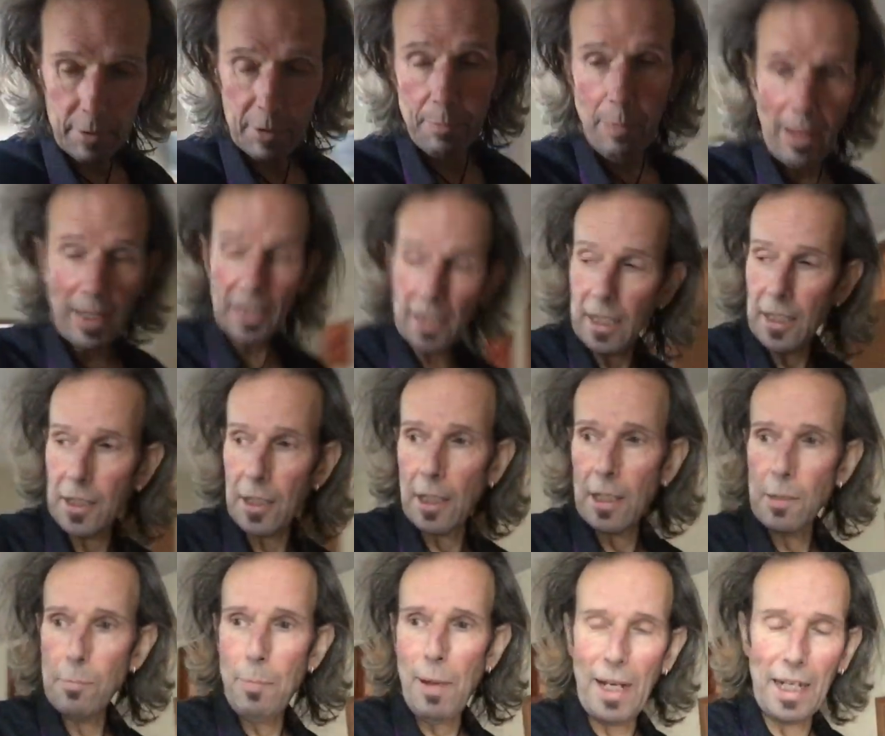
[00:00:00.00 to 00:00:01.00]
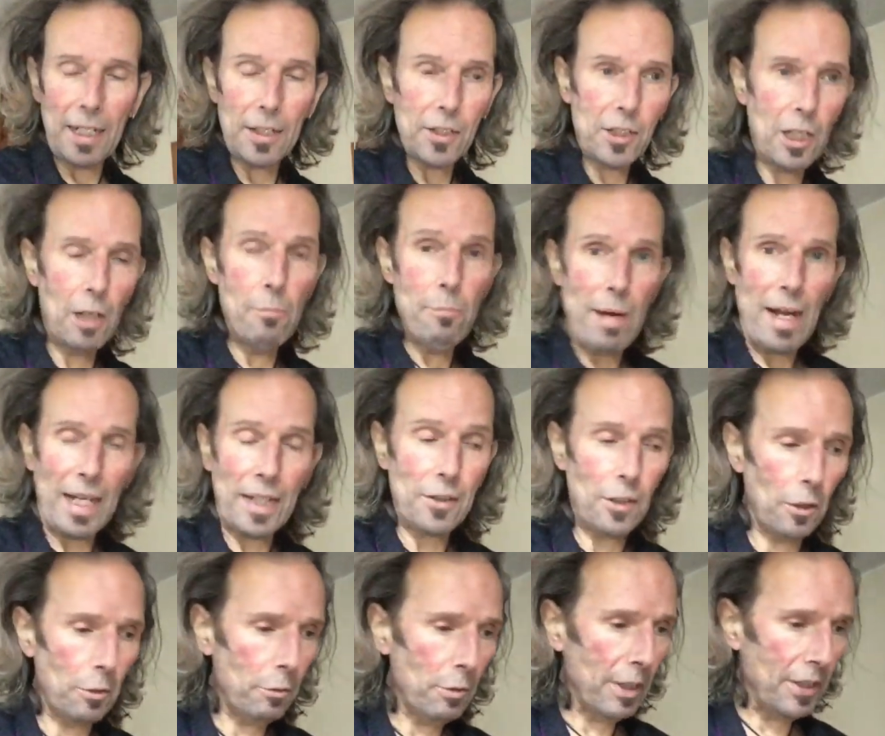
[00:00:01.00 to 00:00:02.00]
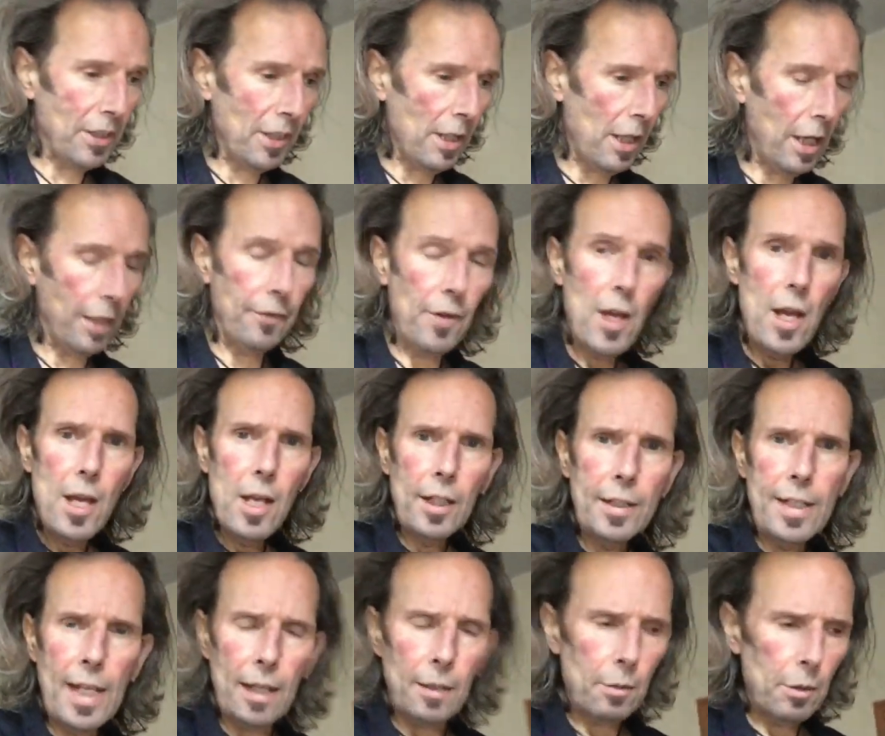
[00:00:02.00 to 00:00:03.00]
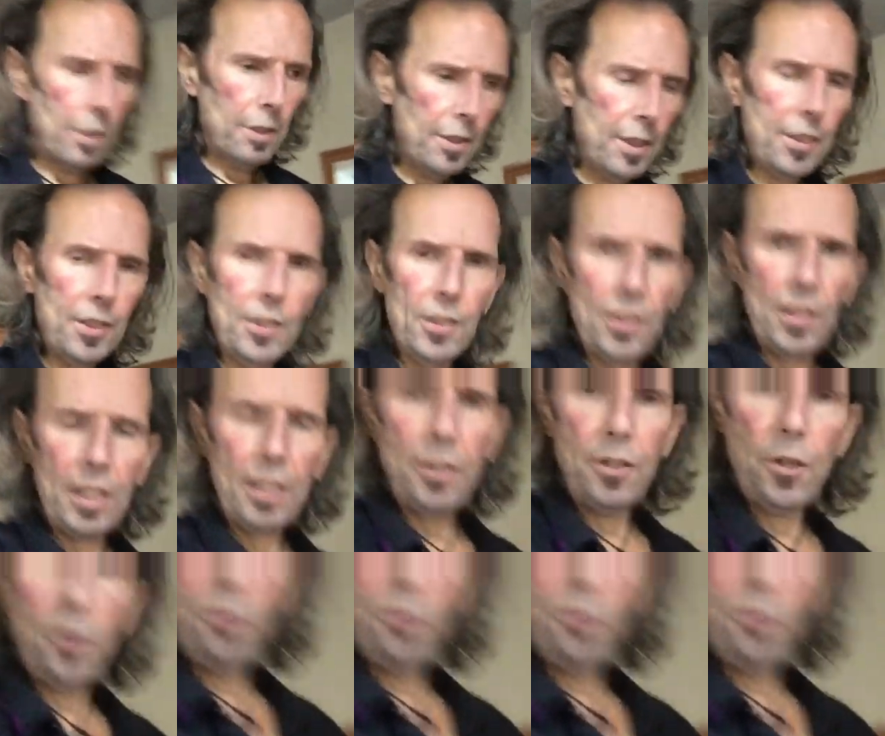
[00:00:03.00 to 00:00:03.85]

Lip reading: But it's back. It's back. It's come back, though. It's alive. Now, this is the